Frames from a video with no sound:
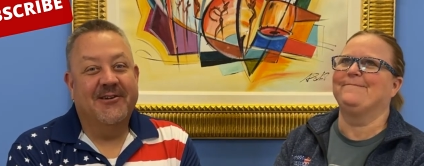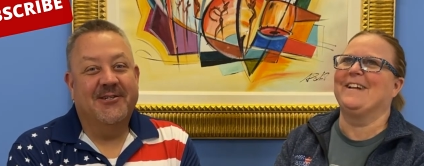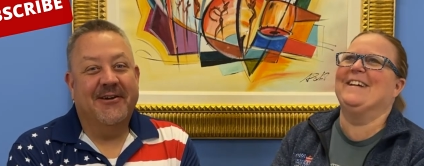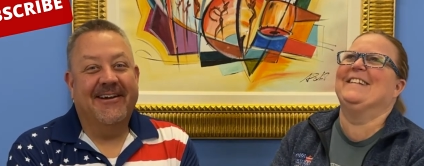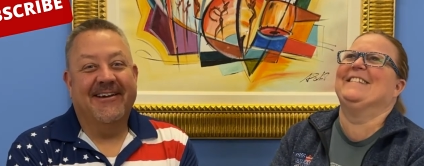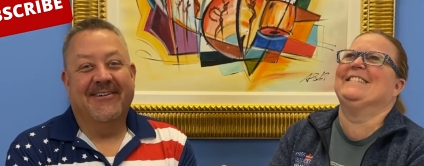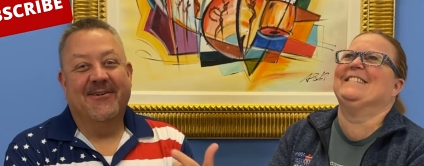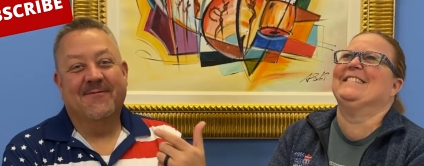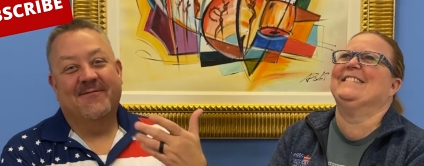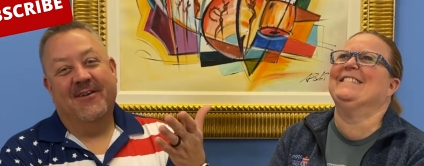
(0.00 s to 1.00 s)
Speaker 1: join, join our
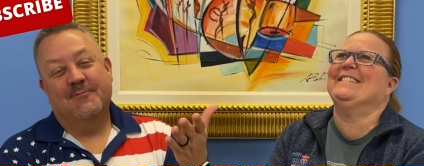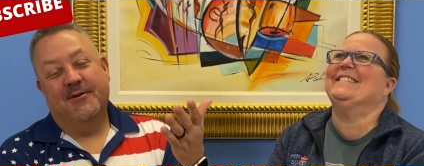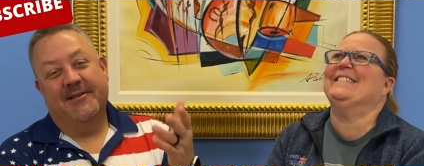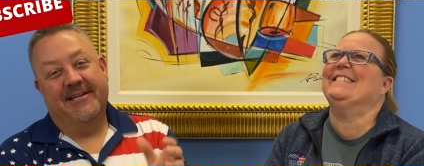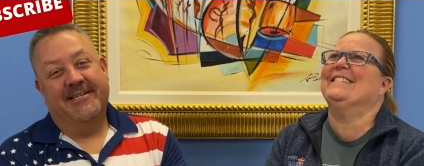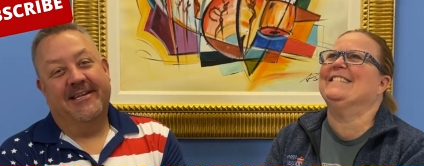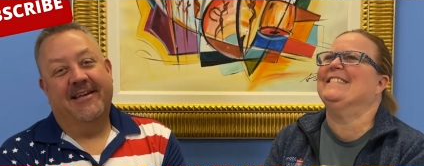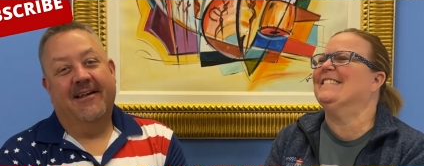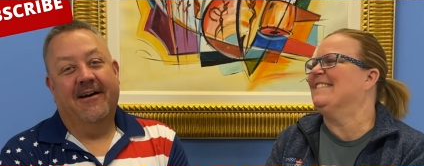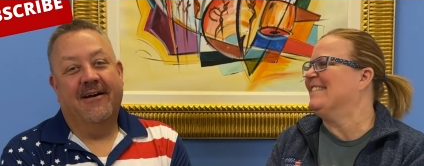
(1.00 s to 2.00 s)
groups: Facebook,
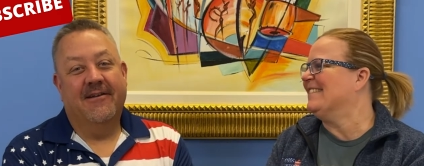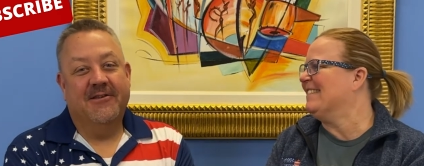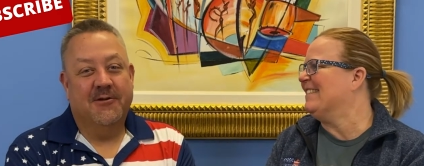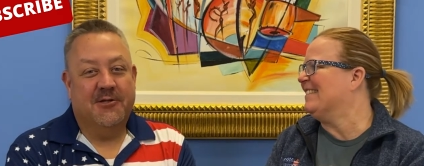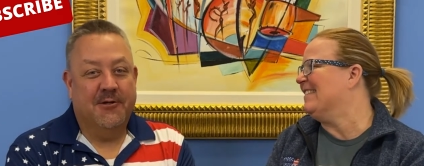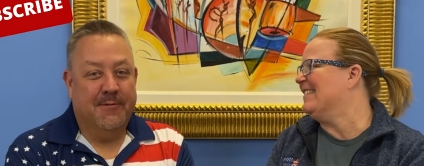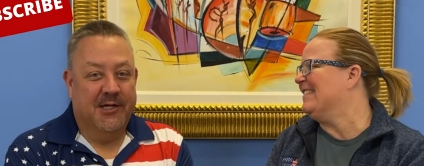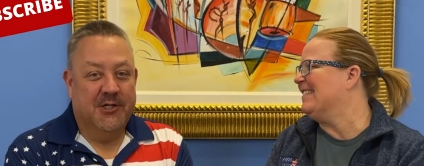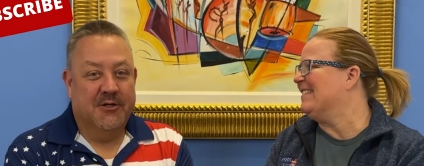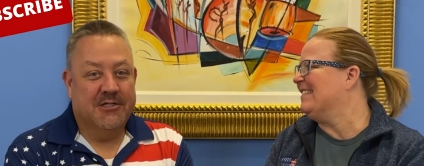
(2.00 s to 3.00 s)
LinkedIn, uh, YouTube.
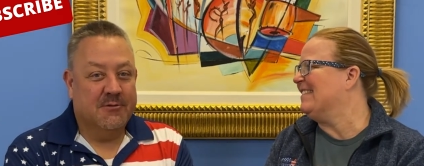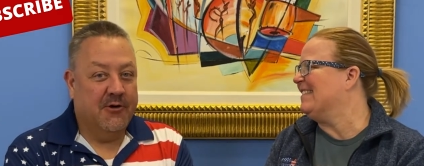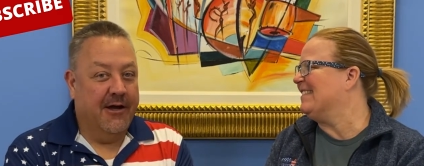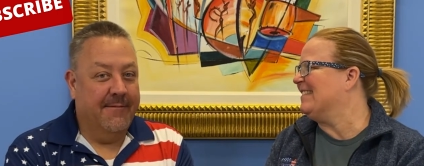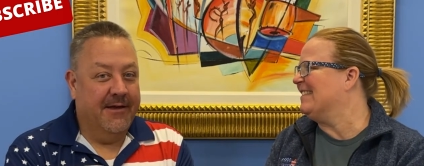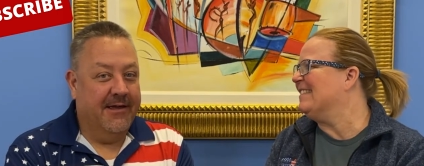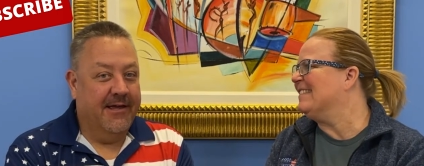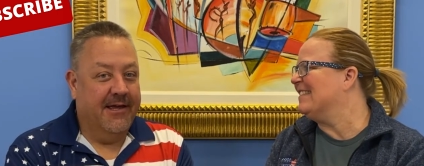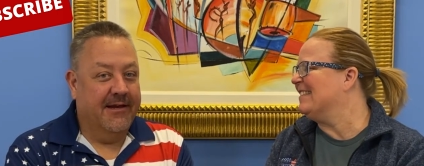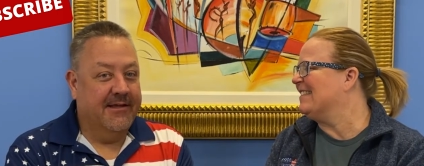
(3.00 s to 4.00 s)
Make sure you're subscribing
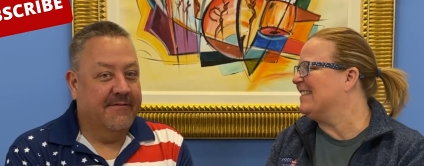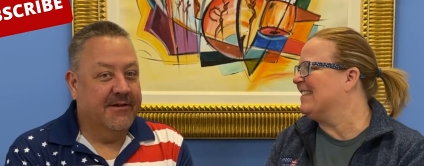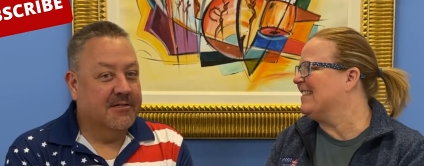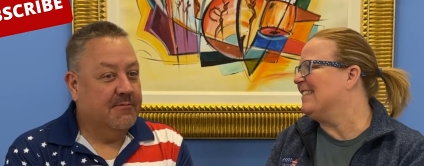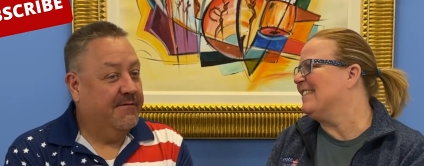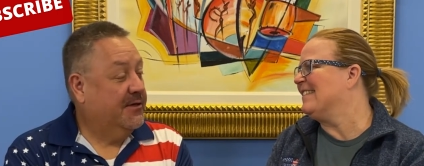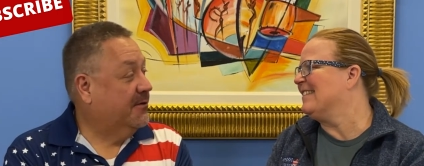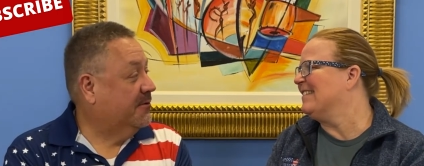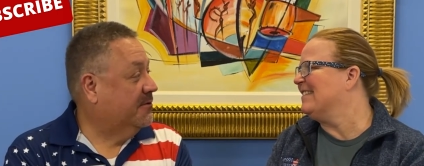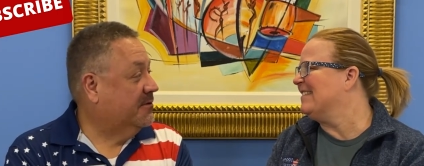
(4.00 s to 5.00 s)
and giving us
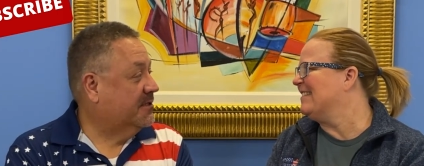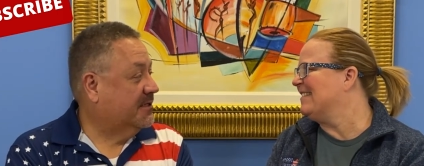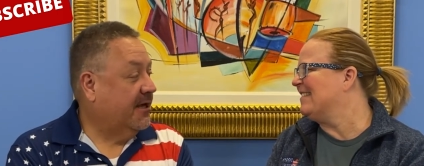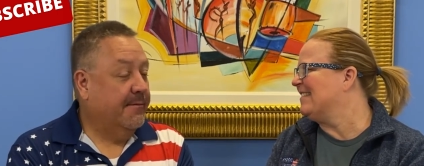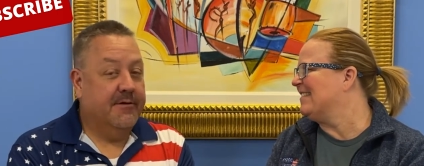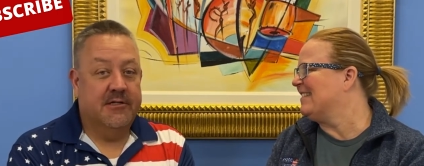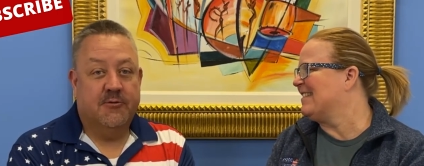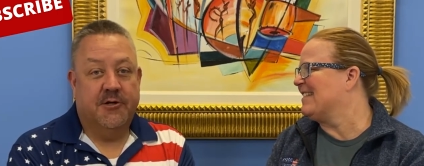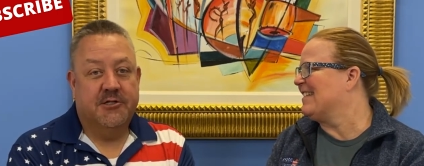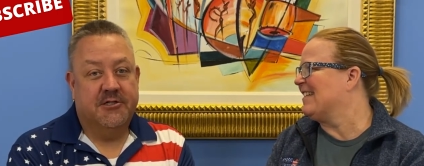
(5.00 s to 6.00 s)
reviews, comments,
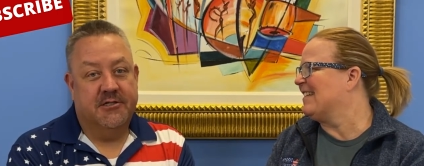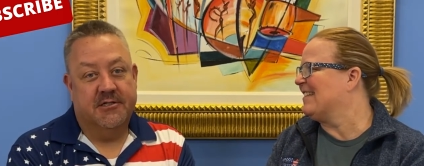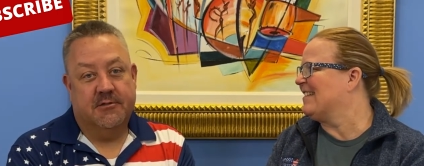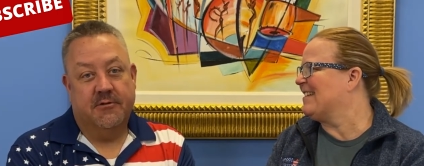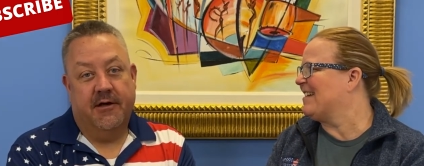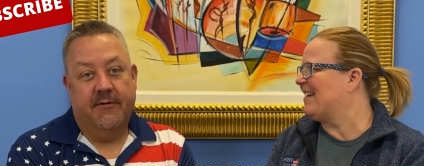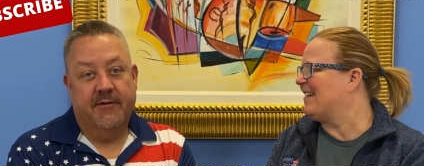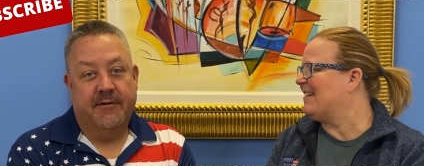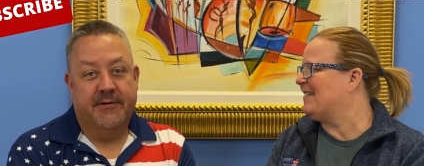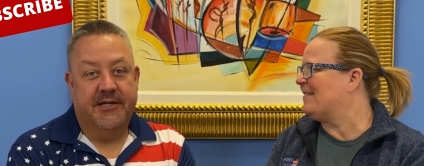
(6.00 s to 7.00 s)
questions, uh,
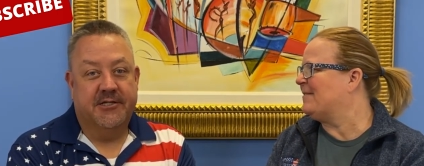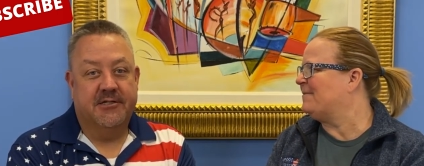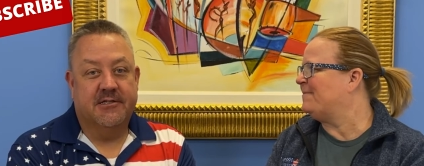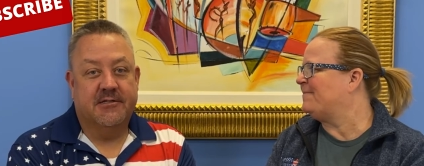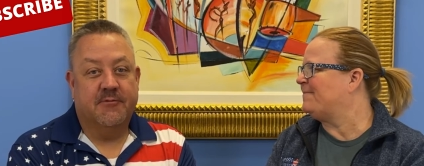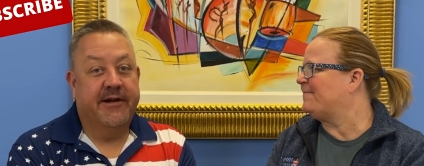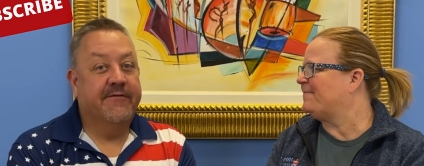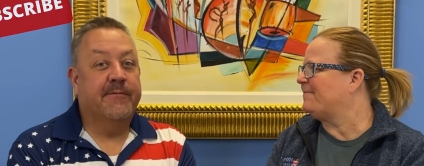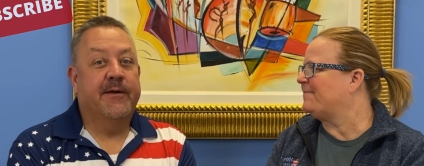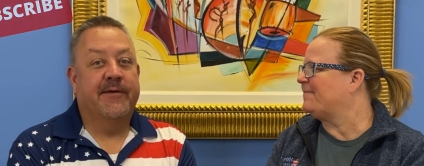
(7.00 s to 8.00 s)
recommendations,
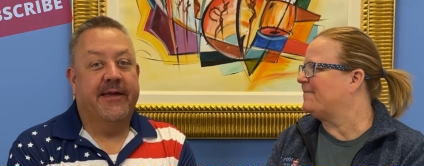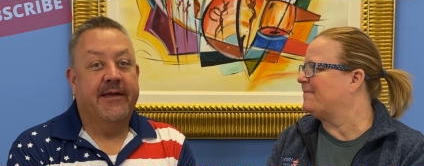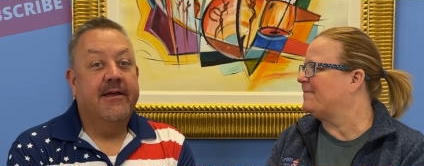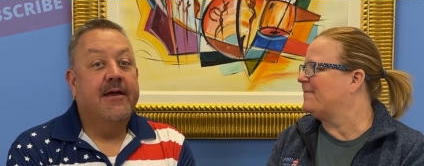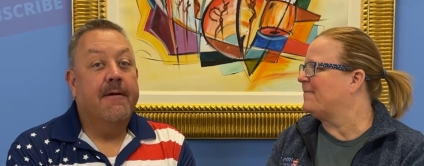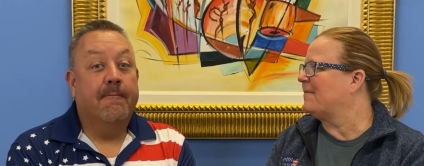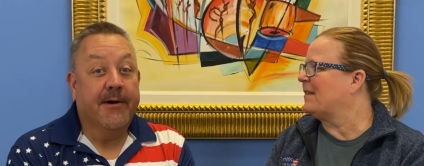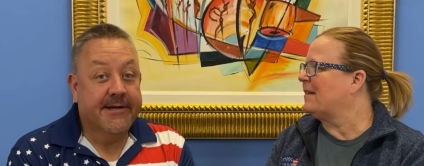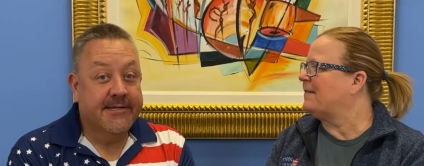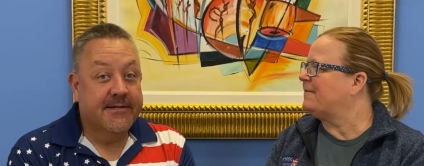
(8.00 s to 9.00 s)
whatever it may be.
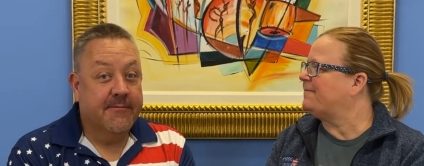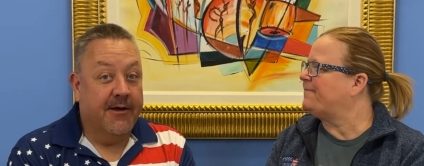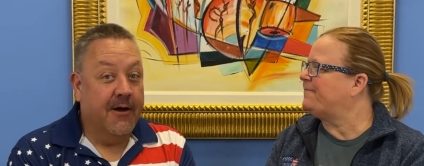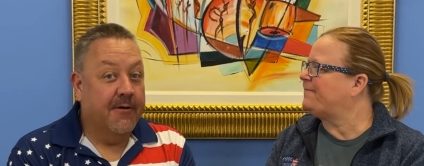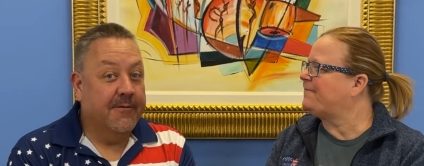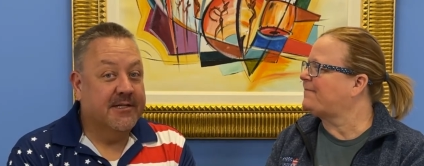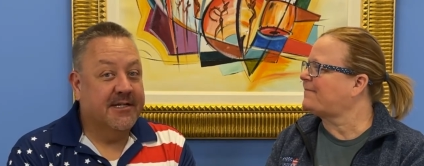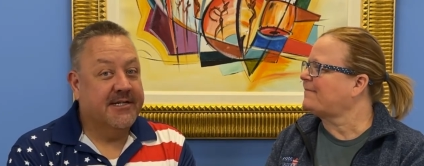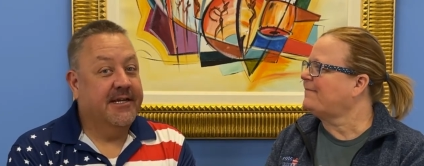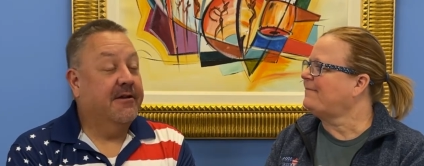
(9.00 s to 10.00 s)
But we always
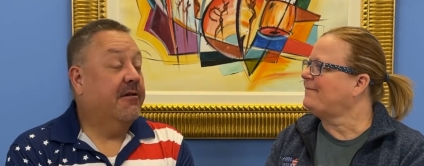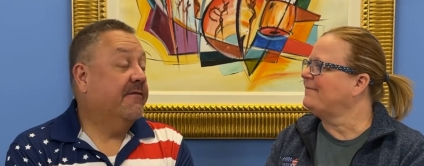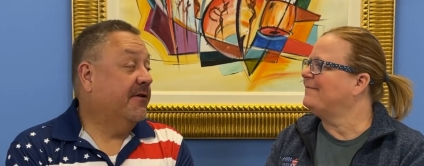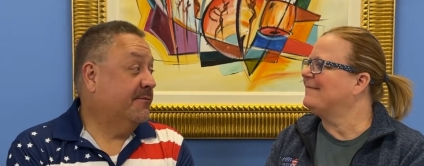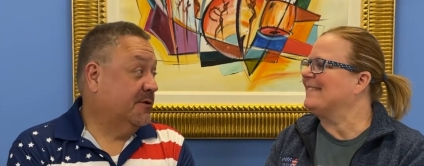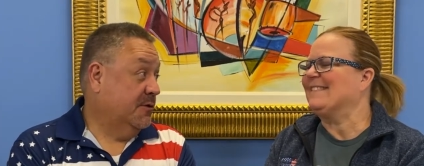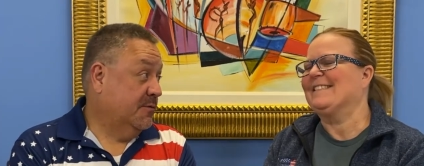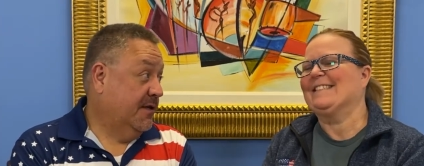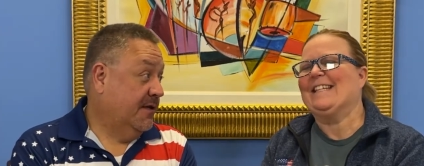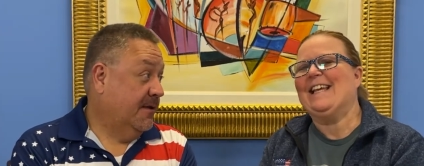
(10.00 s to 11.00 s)
like to end all of our episodes
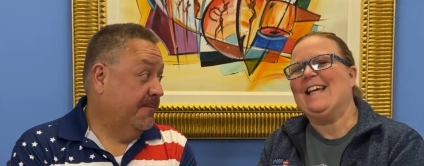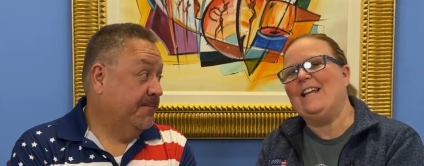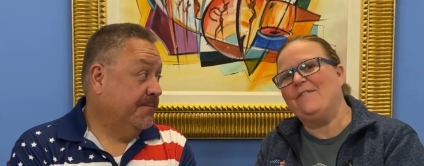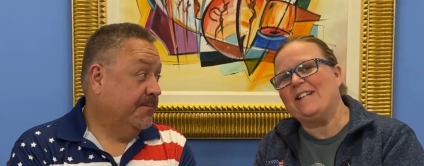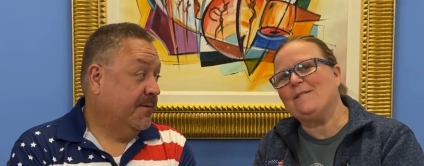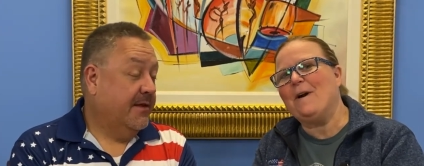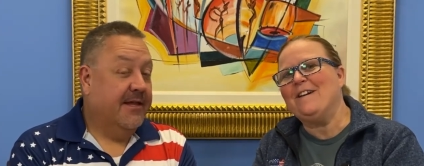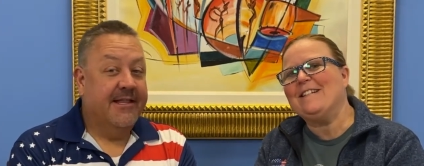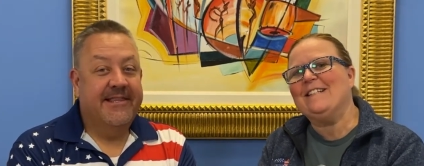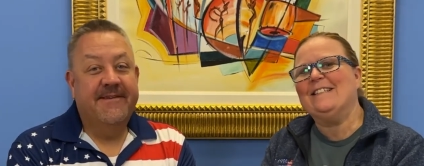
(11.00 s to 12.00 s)
with invest
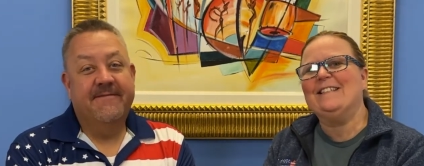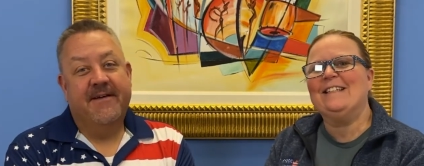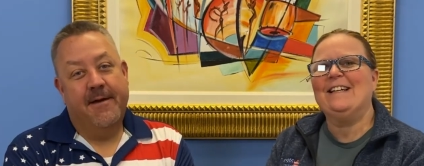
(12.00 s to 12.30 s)
smart, live